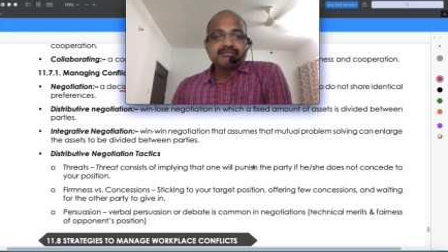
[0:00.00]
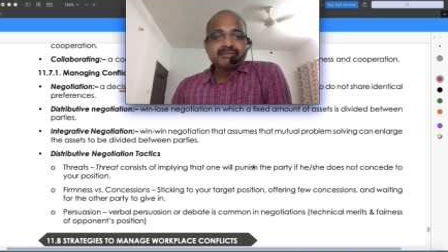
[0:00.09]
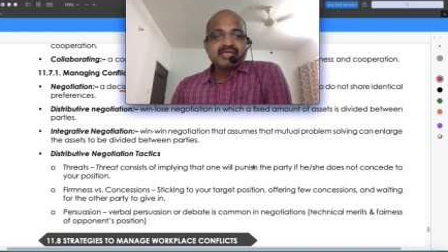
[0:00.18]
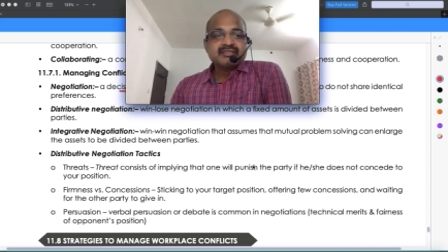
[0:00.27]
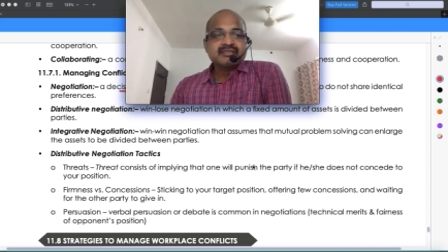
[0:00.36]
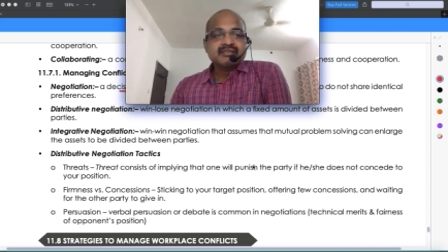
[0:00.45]

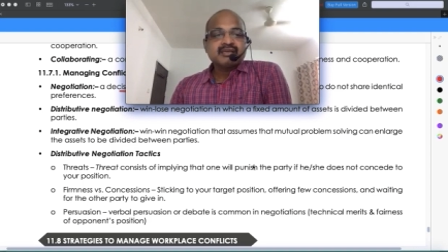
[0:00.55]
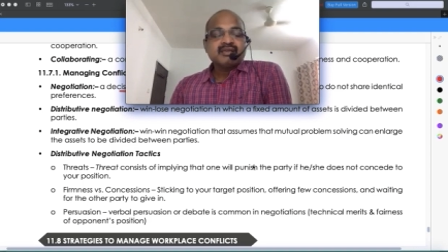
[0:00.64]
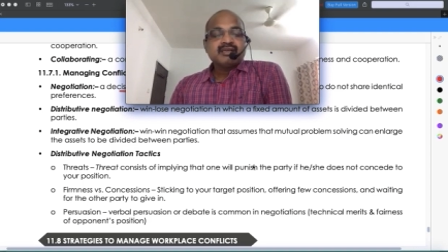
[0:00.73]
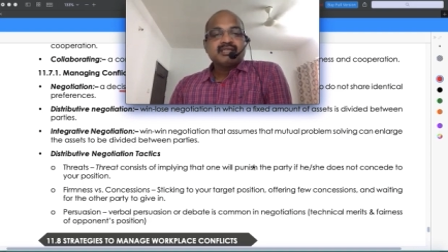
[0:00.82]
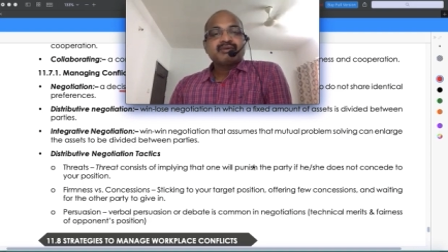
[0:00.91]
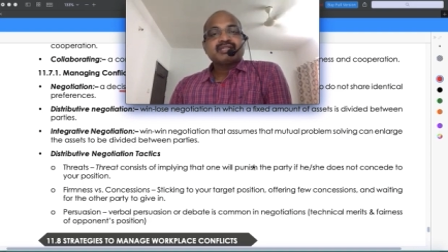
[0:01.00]
person
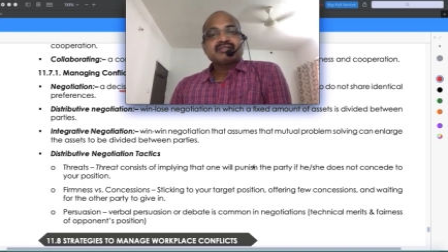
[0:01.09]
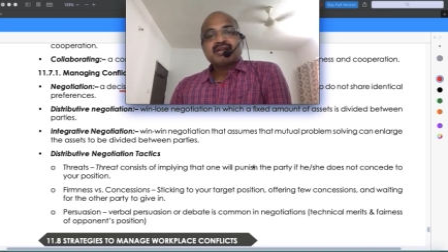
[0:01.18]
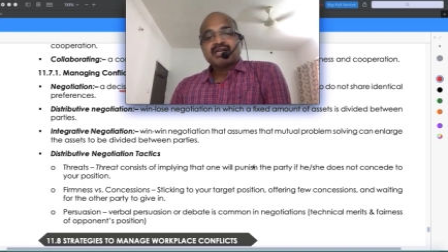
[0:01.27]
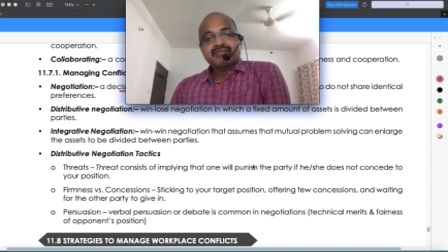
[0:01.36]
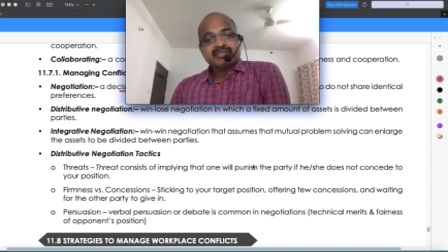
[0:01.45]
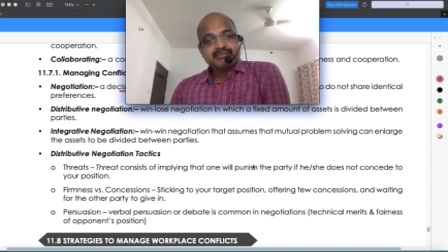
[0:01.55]
you can
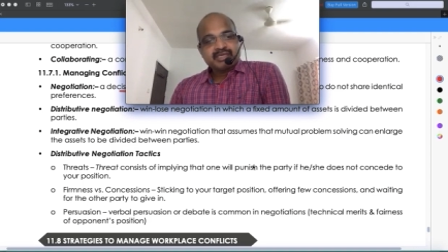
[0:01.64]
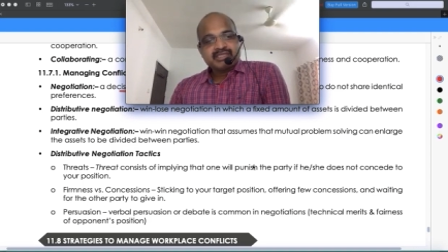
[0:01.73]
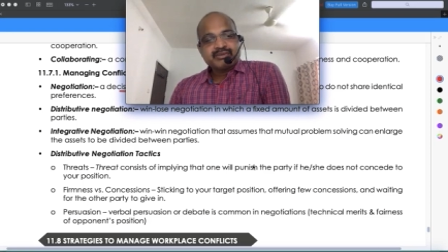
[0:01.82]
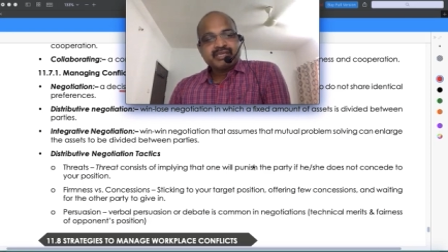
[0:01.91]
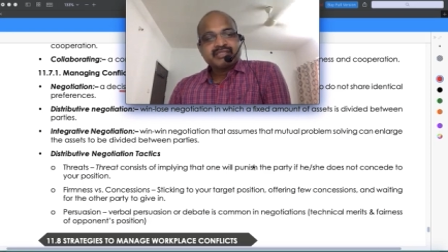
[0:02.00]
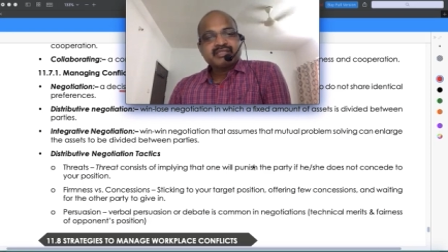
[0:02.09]
start with
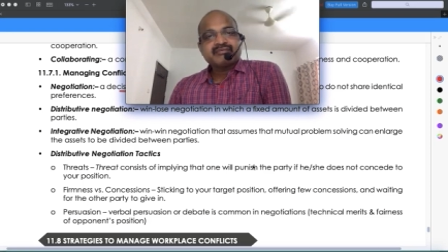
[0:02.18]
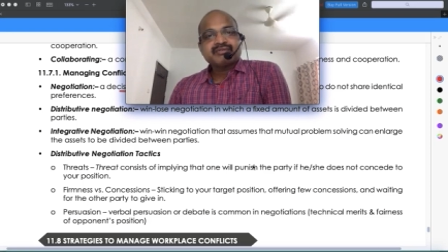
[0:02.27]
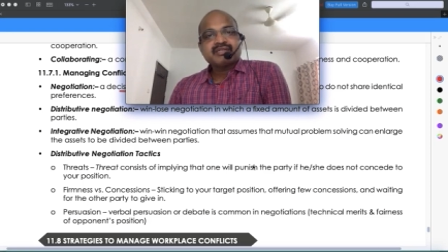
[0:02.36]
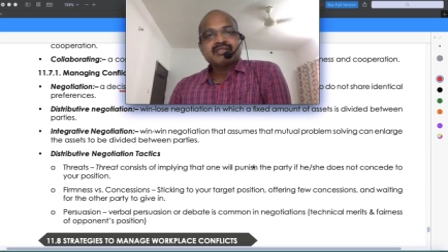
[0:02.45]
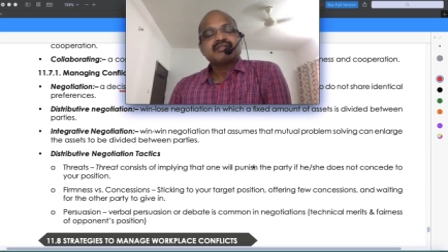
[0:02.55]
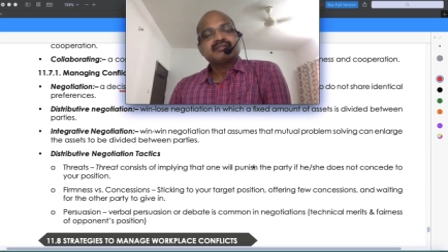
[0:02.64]
persuasion
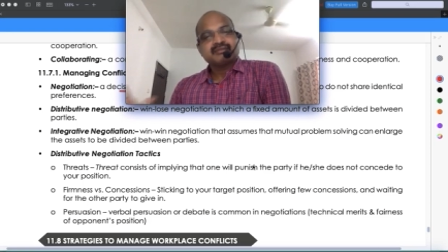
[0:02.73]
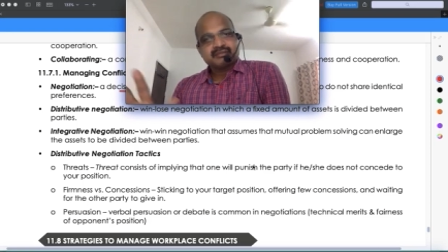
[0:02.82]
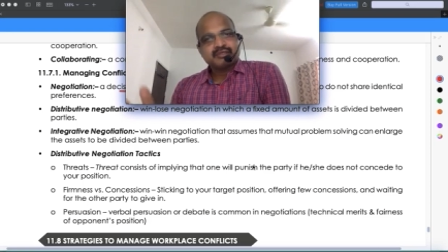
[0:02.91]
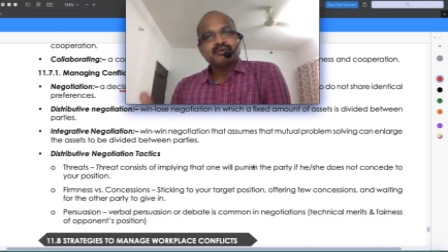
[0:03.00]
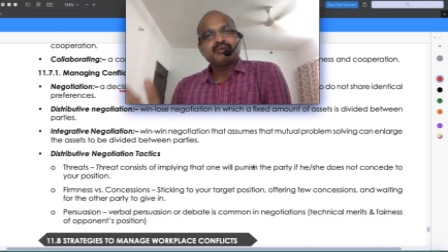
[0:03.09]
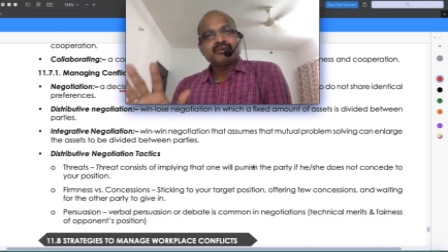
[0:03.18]
first
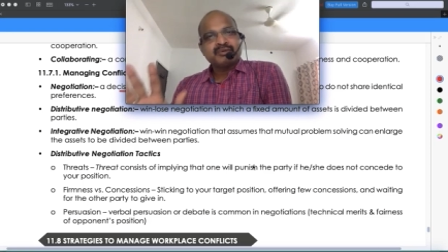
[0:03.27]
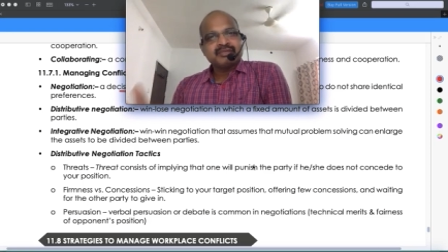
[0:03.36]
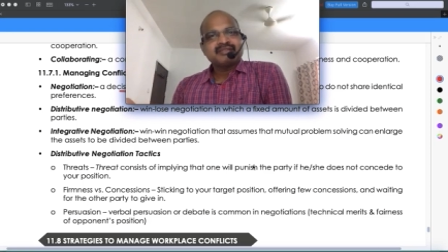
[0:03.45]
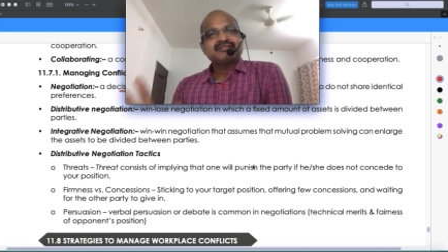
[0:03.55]
cool